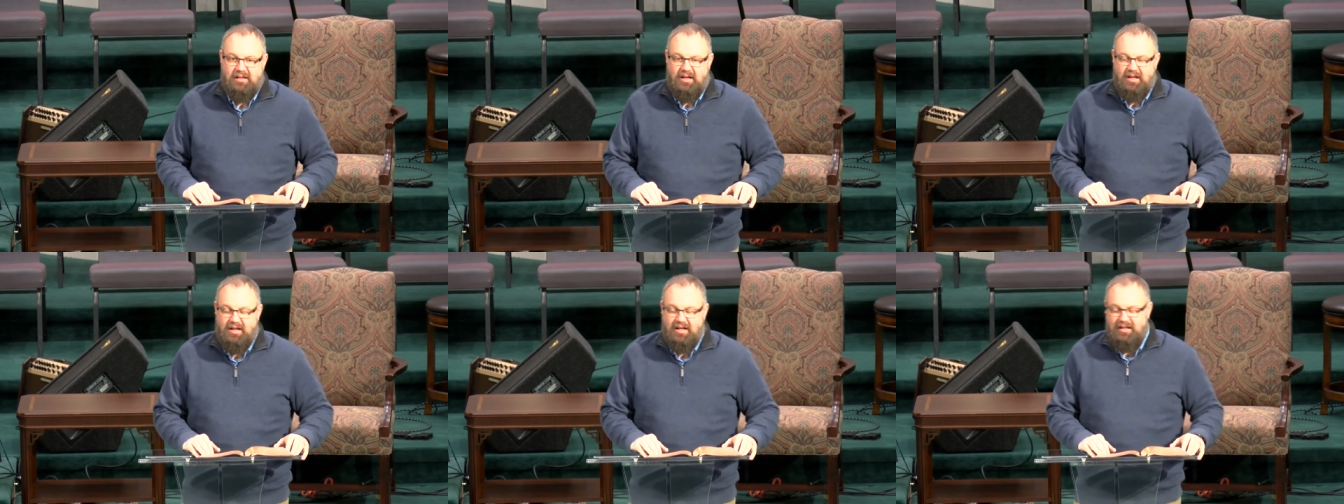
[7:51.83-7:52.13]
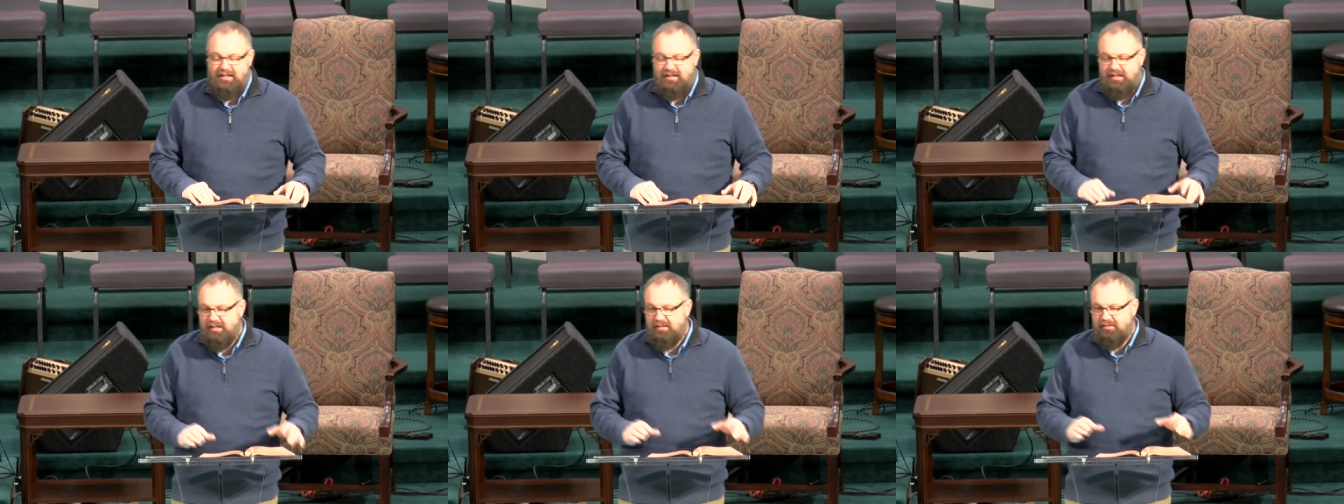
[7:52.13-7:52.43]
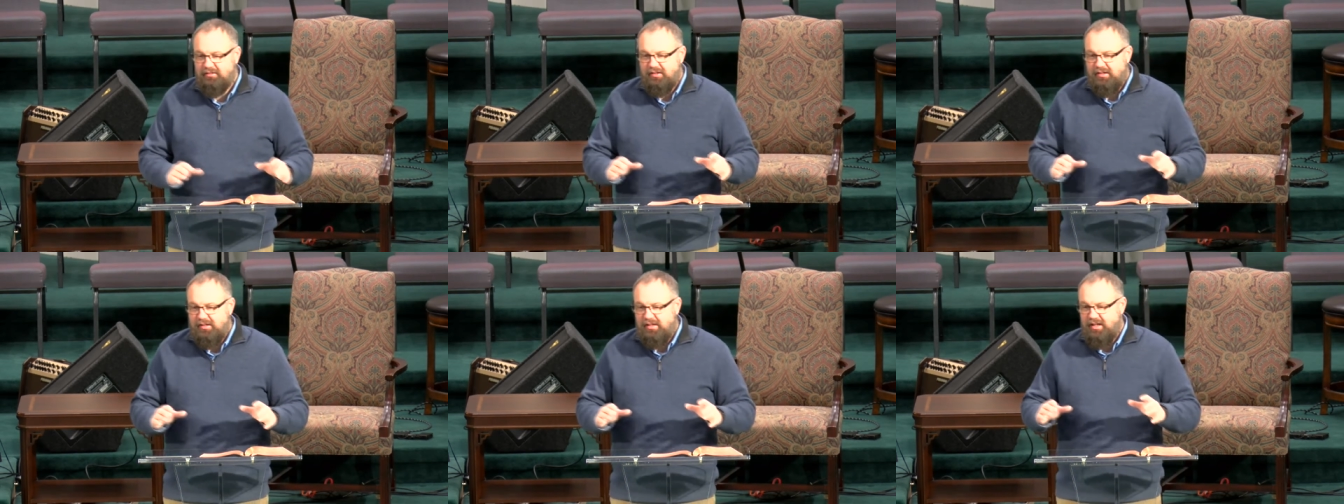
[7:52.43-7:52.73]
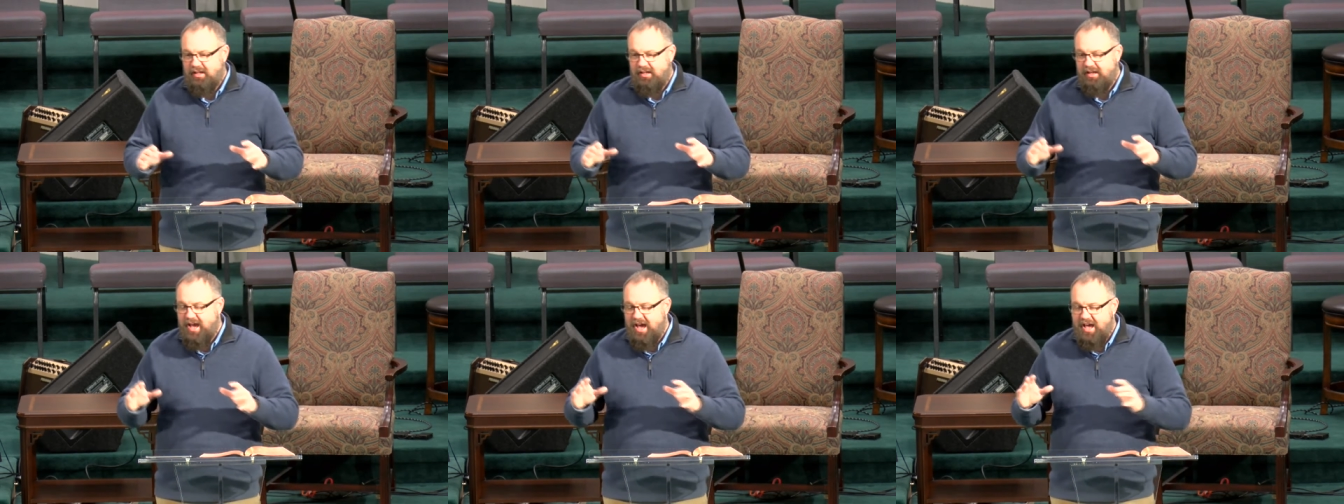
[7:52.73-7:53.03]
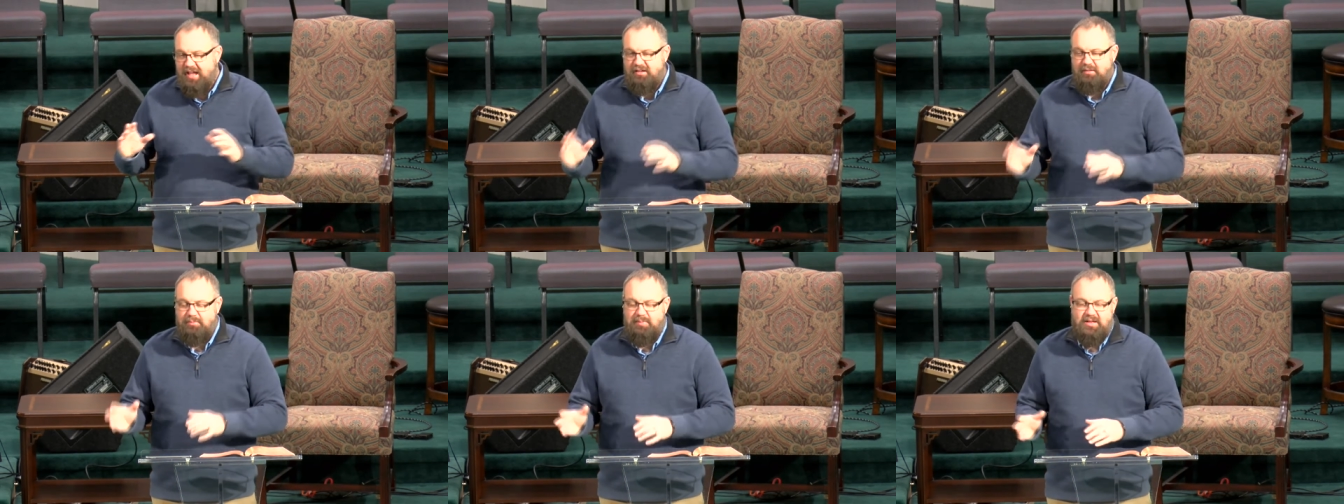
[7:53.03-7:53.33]
Uh, it, it
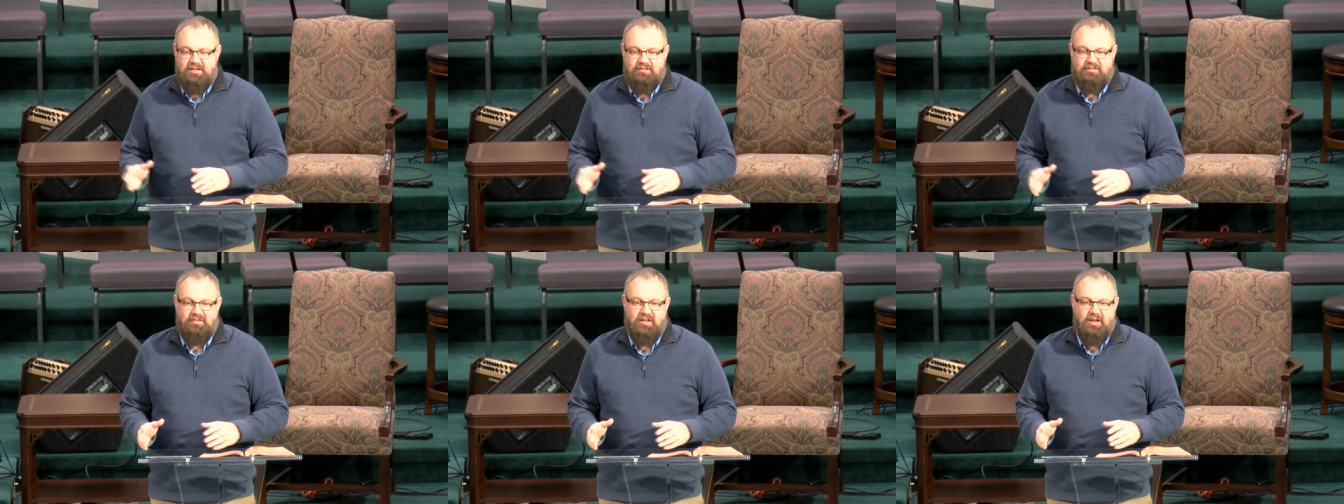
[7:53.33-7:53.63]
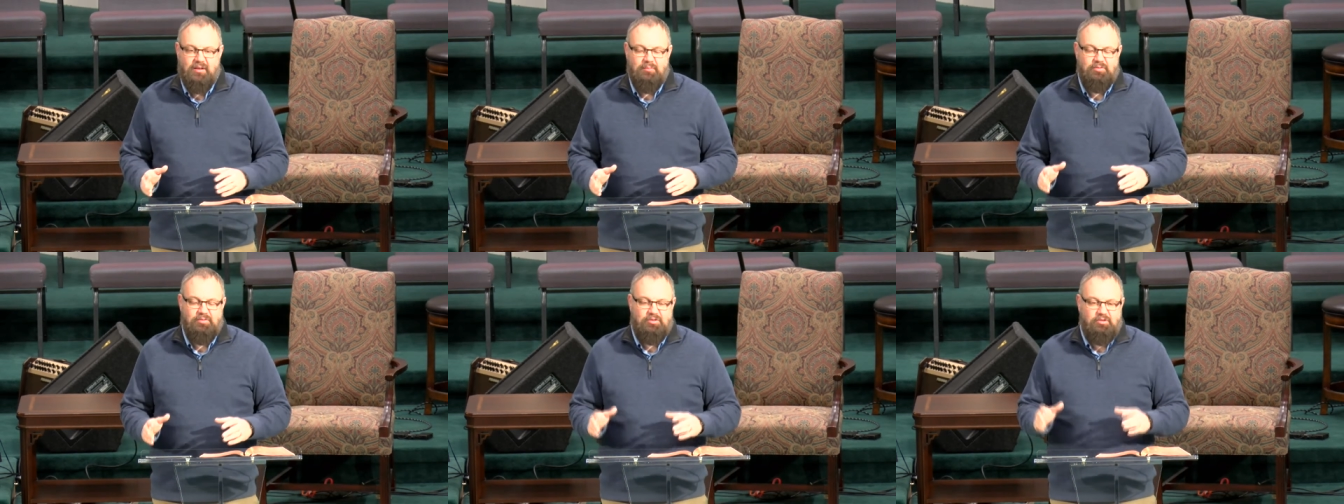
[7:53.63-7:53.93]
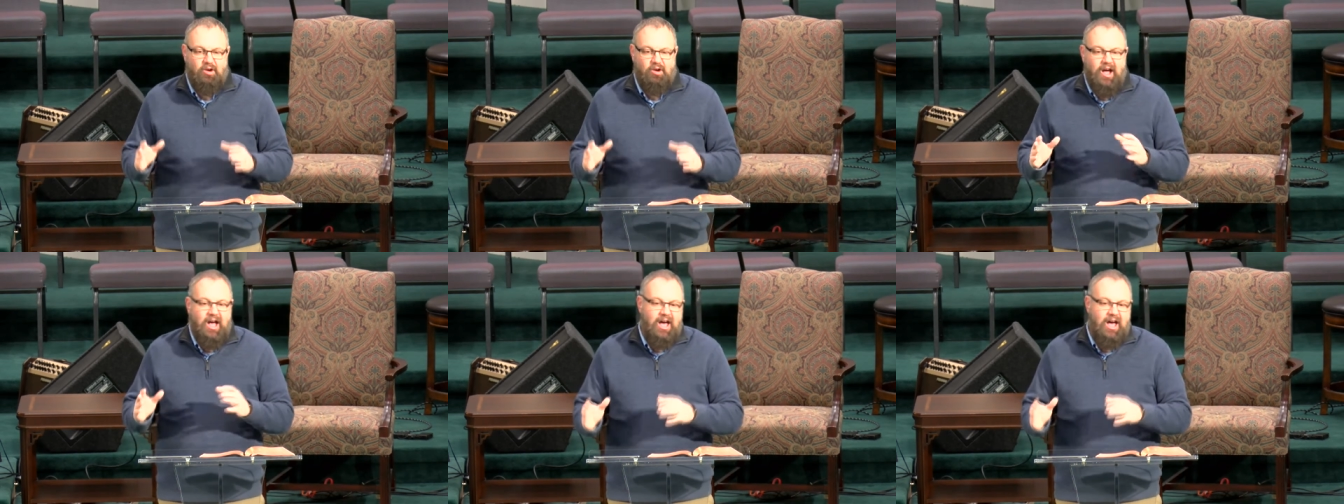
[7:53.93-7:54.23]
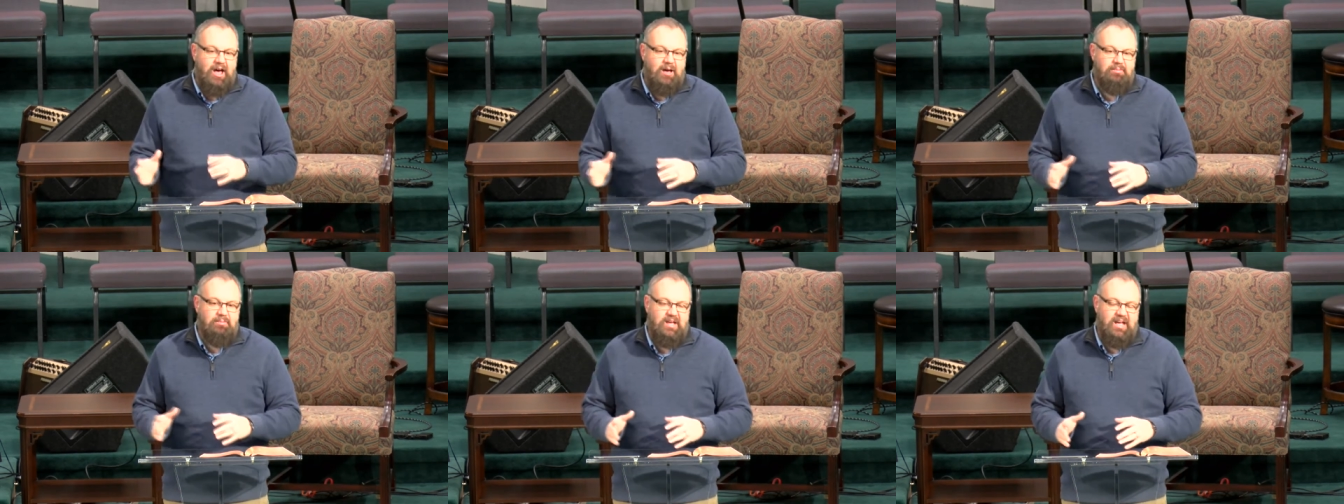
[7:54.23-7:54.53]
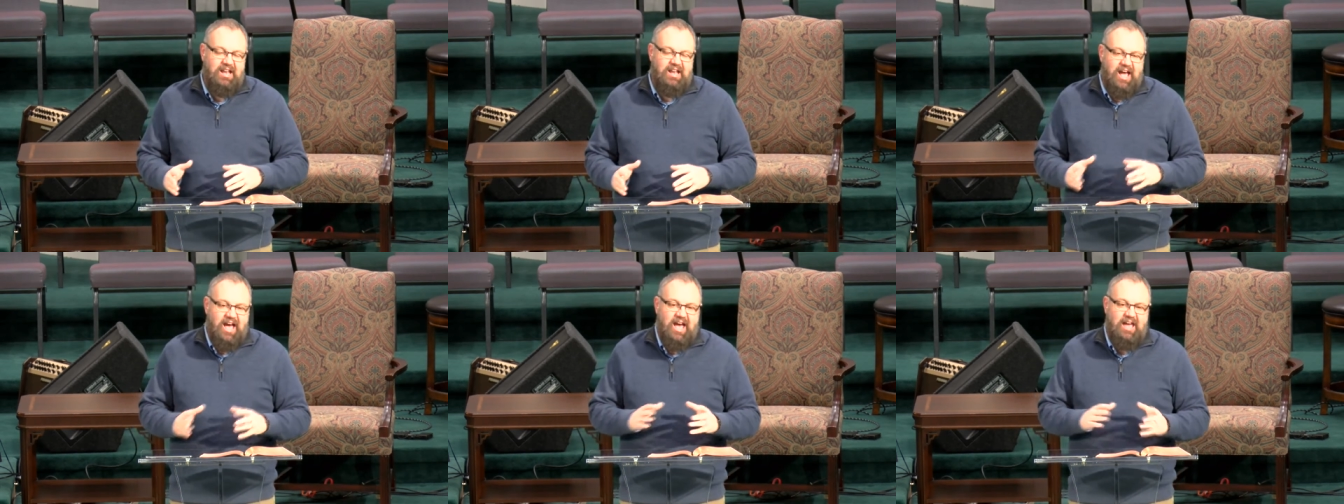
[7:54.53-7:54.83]
had to be some scribe
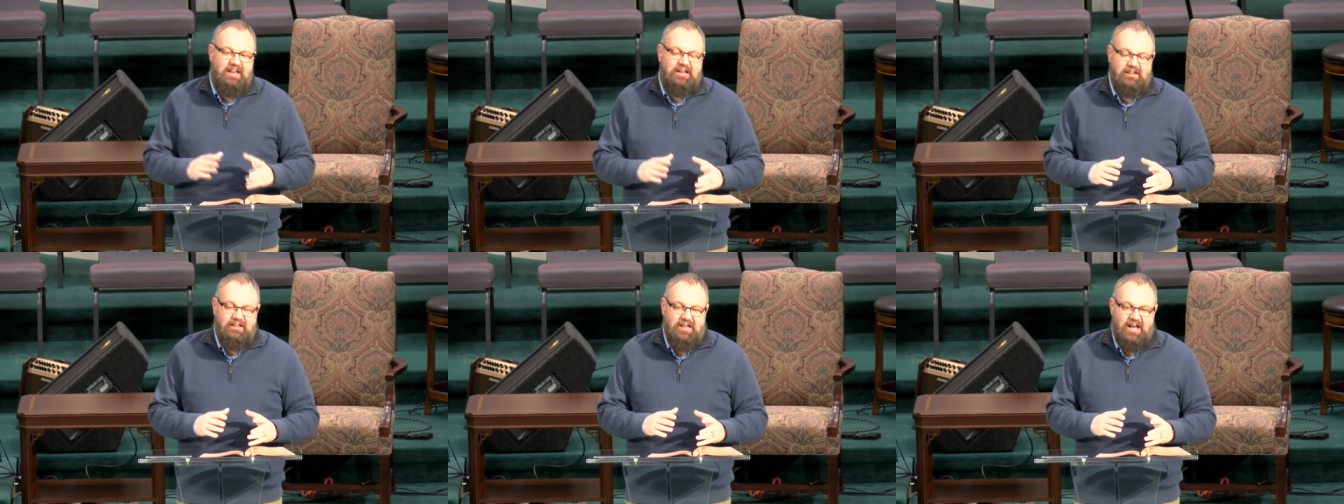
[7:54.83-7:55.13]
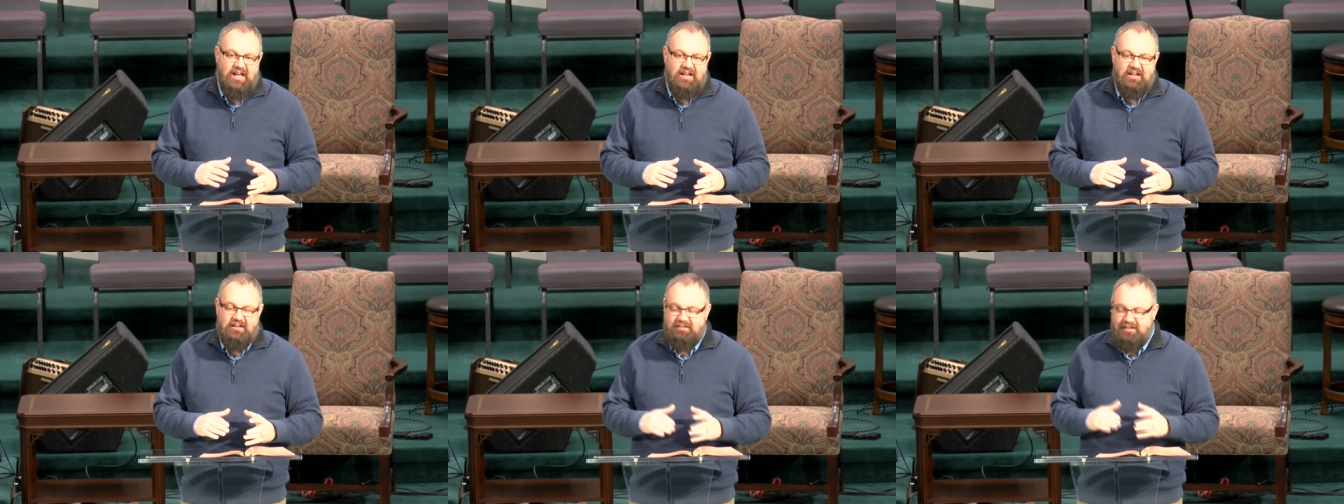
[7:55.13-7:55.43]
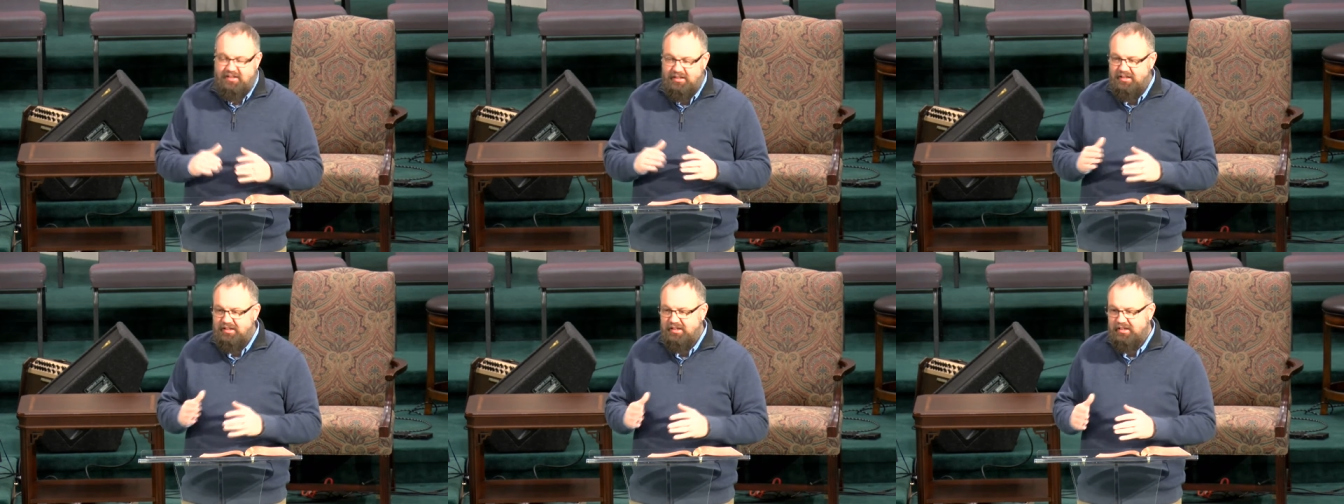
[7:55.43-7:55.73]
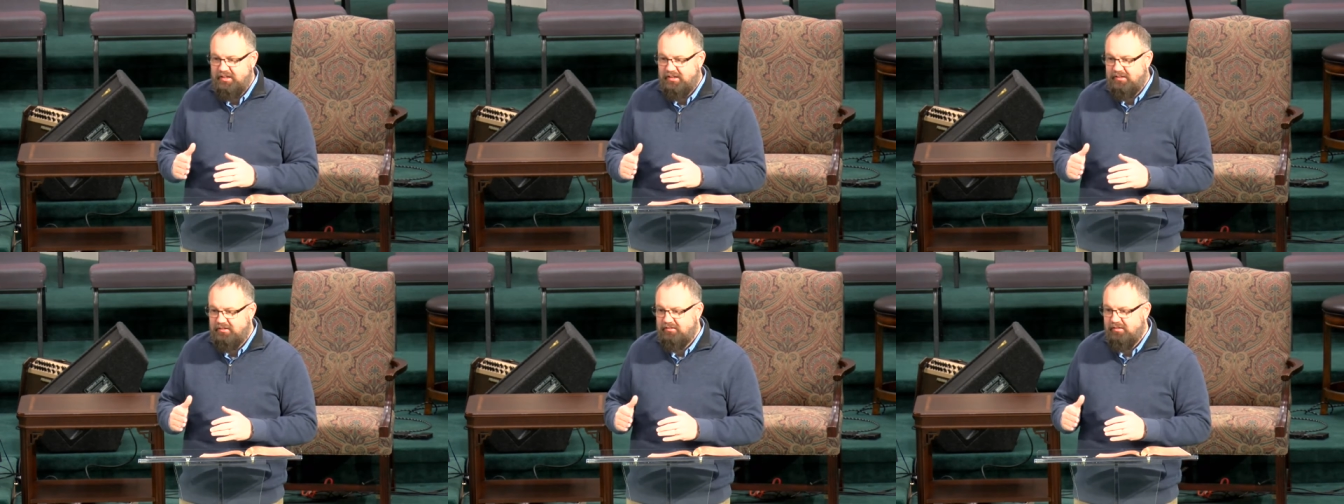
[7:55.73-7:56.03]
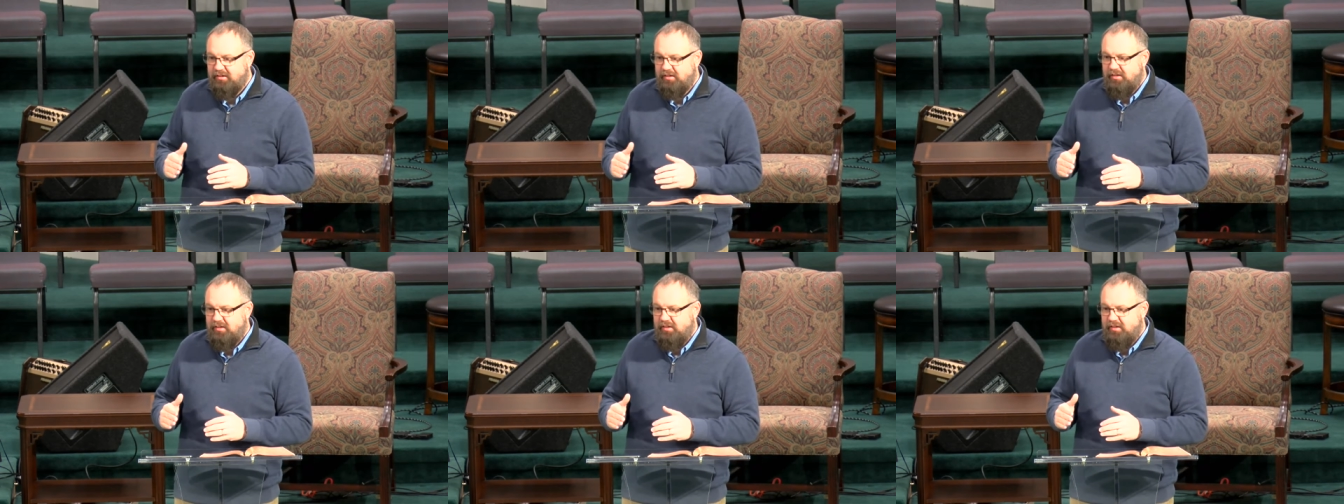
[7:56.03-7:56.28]
that added that at the end